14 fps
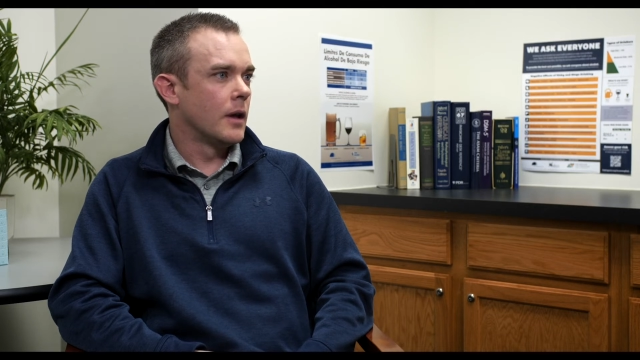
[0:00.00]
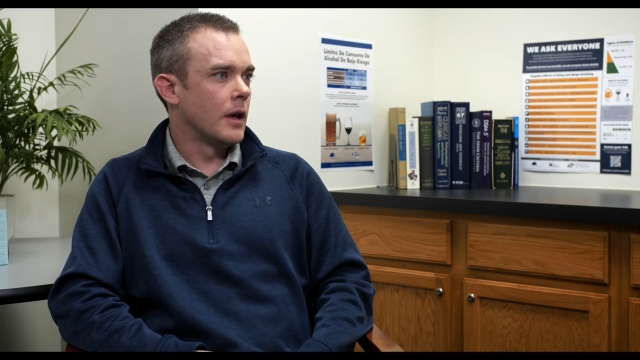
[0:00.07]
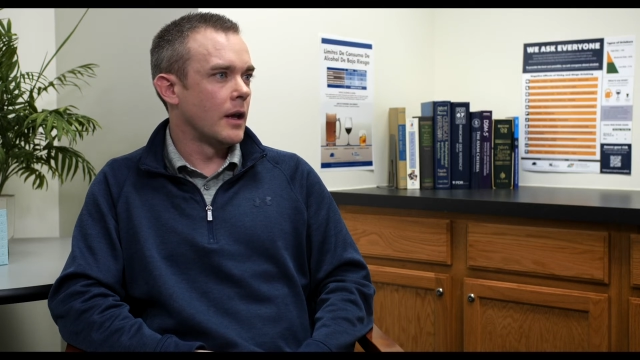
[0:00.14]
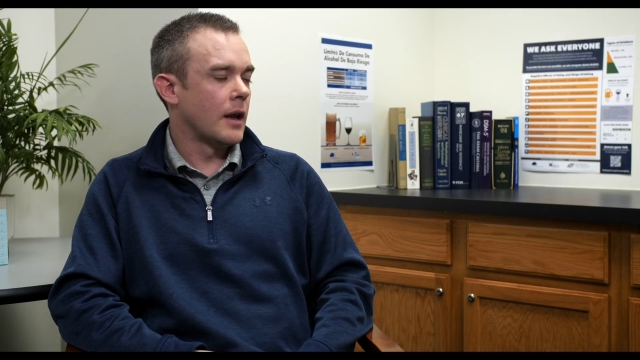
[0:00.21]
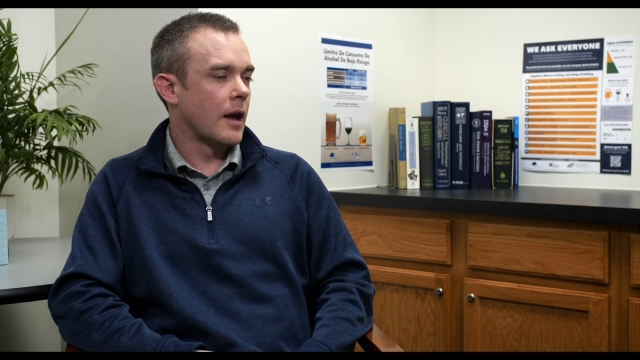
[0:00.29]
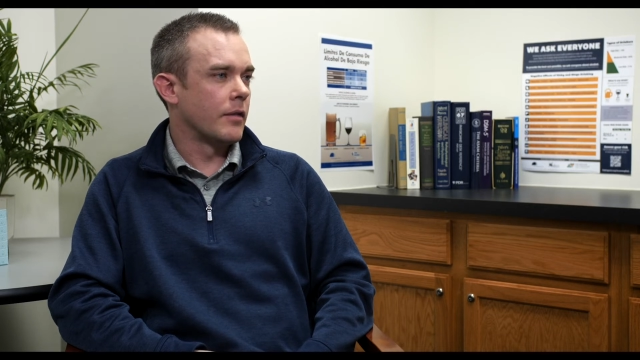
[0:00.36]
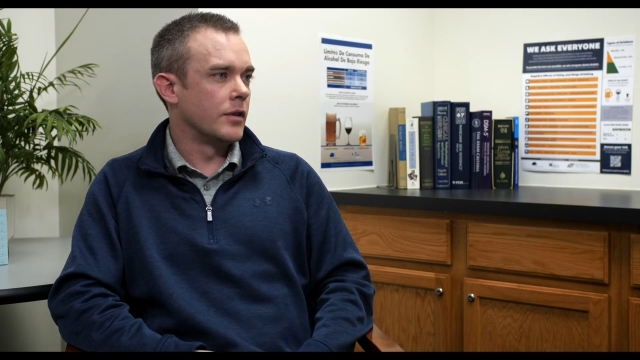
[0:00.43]

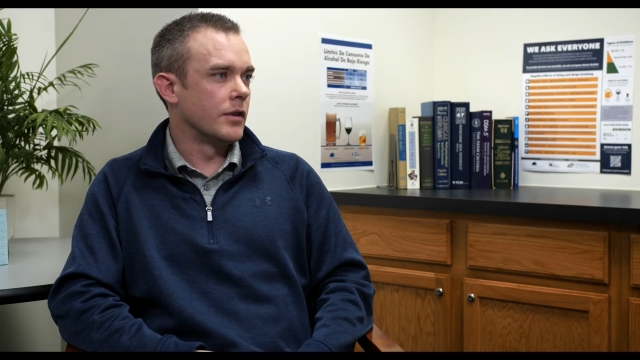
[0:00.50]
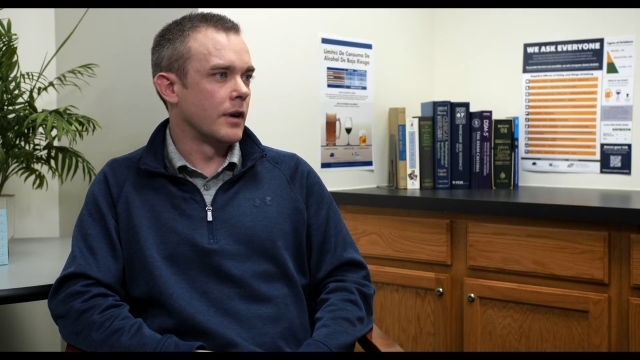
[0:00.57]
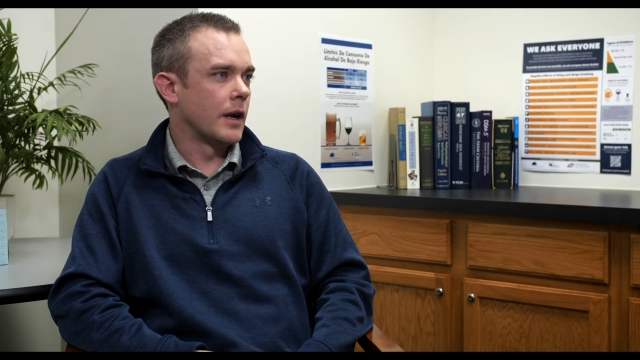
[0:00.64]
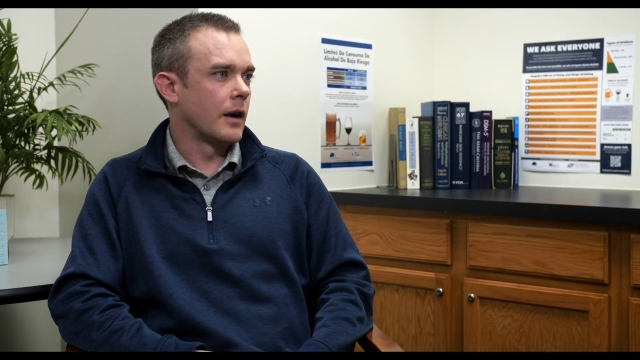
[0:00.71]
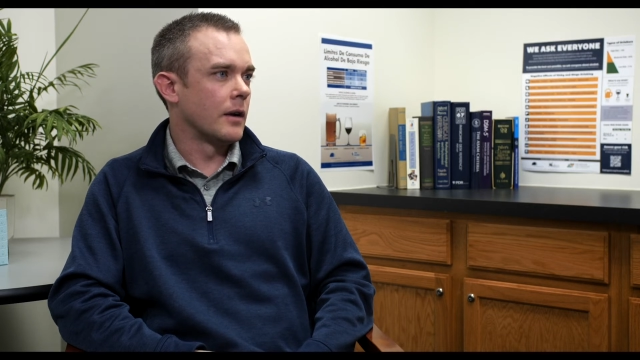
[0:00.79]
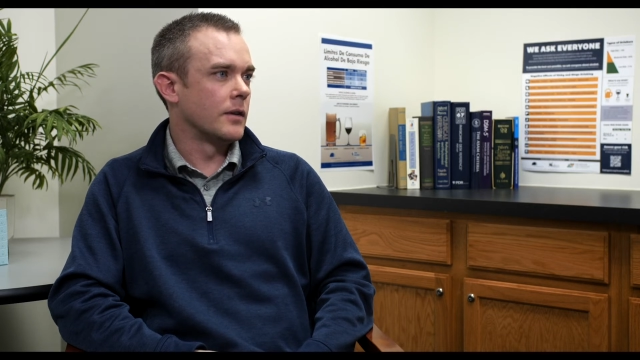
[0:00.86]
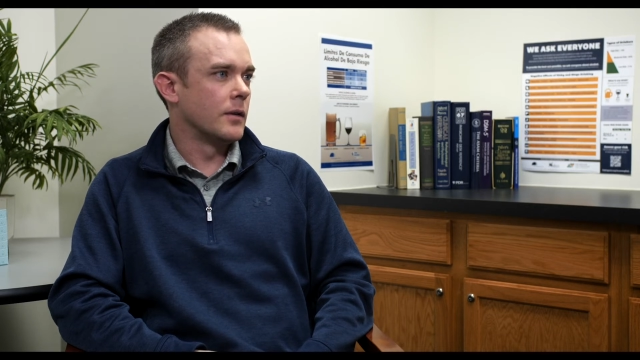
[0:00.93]
and have a
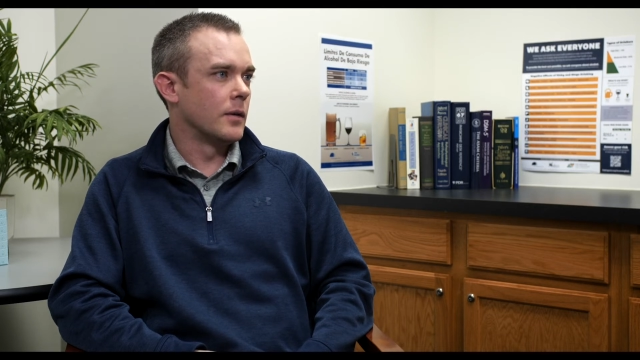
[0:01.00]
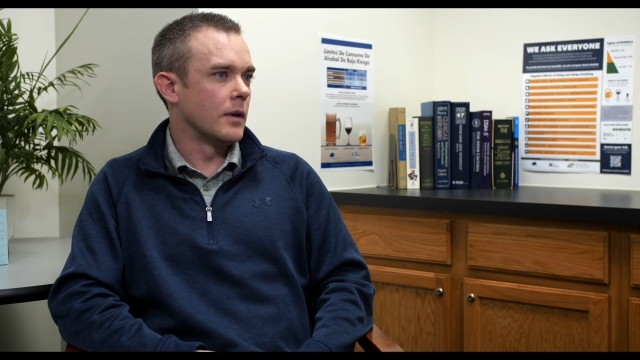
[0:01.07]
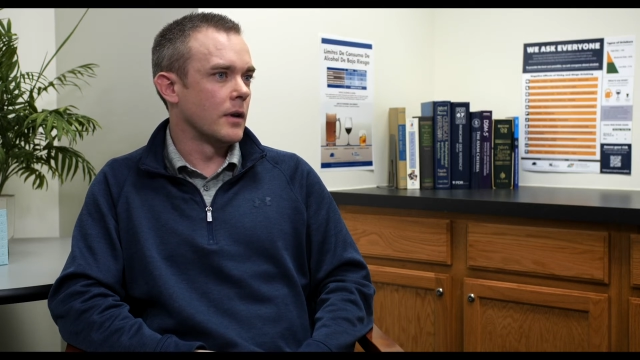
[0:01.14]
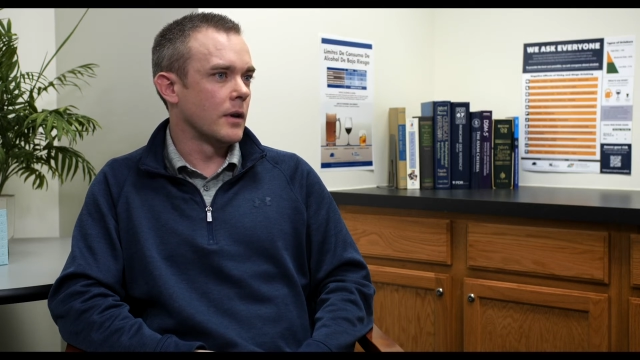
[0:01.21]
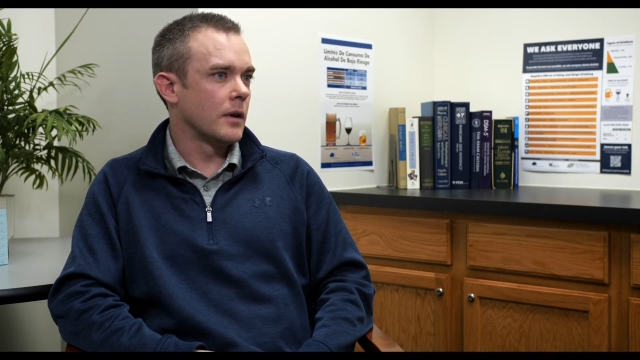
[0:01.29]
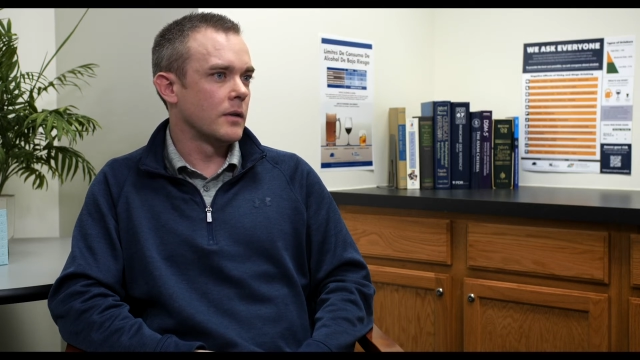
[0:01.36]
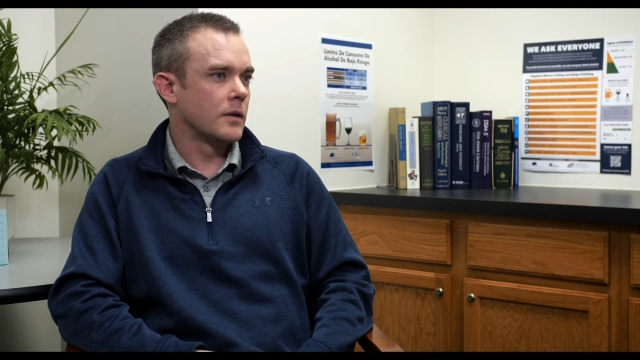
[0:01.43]
drink or two
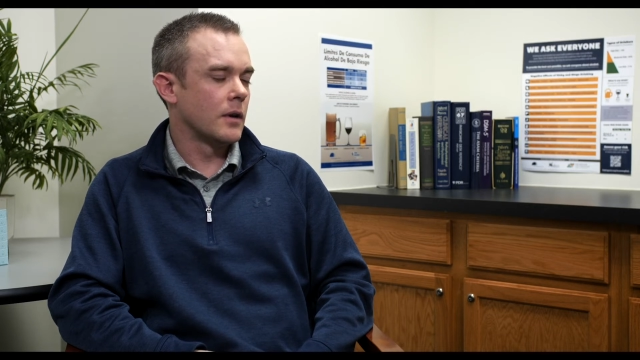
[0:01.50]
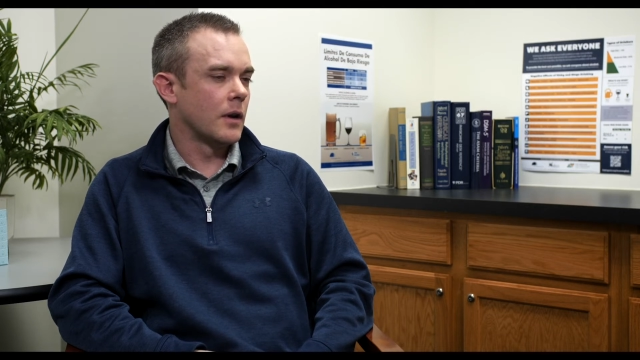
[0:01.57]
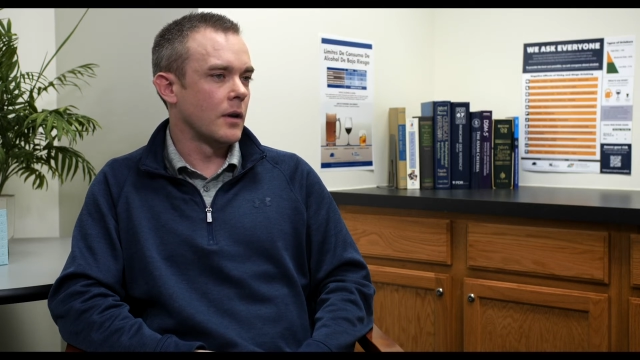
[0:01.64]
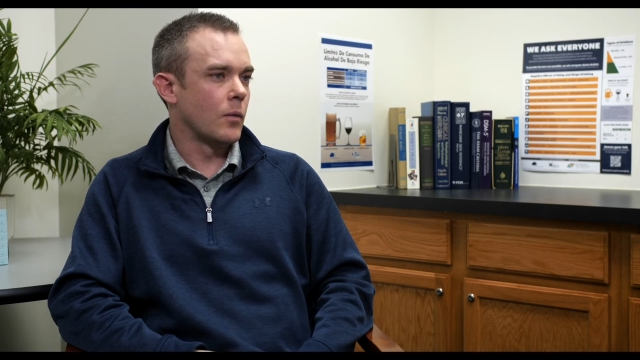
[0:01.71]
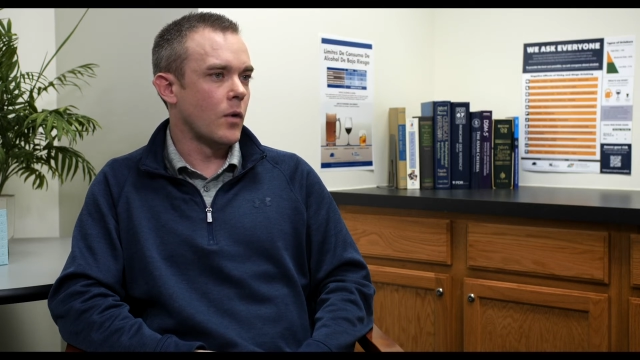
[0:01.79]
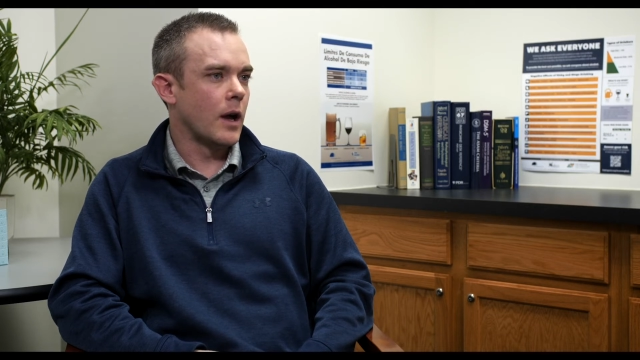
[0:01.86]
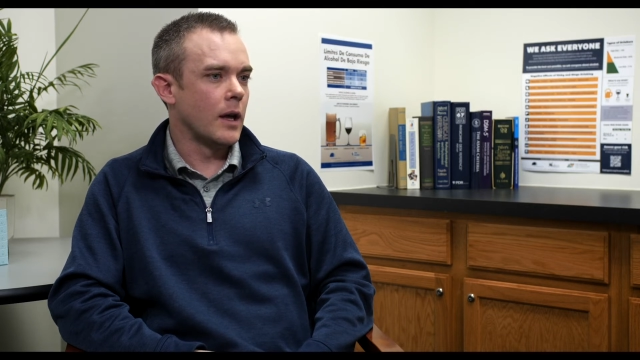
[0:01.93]
to
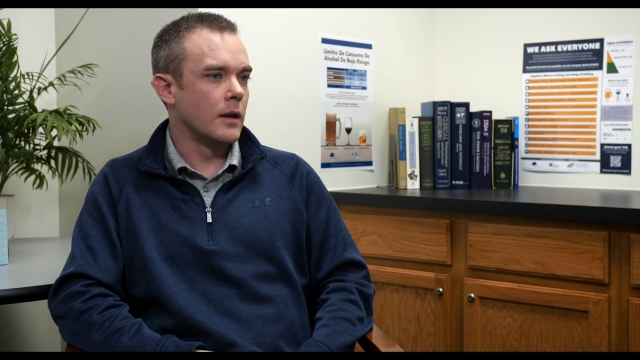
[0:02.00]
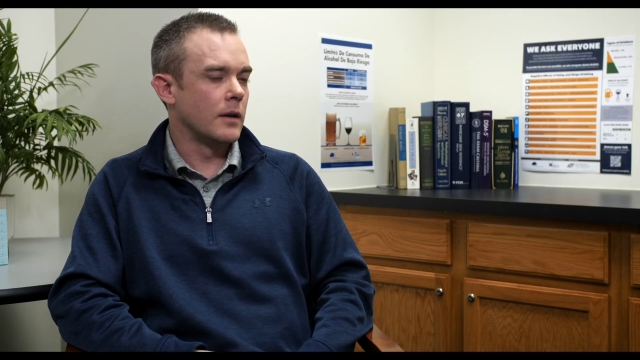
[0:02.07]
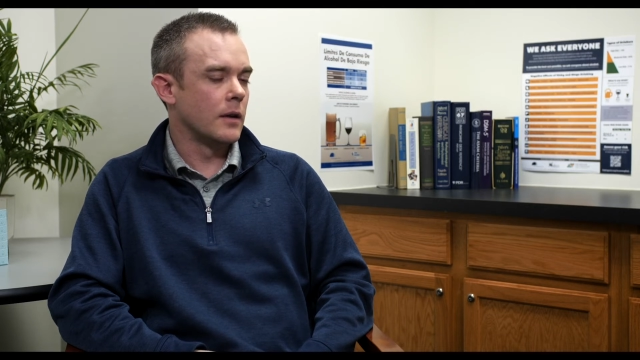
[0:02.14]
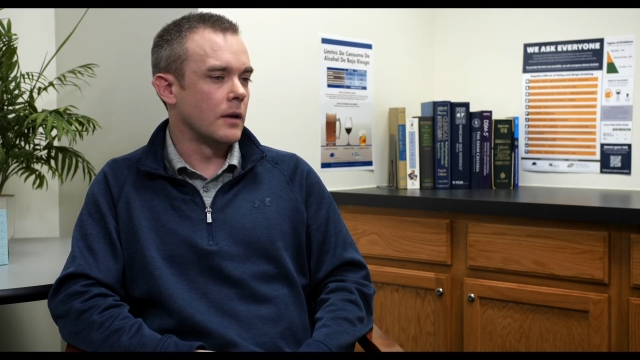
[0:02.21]
unwind,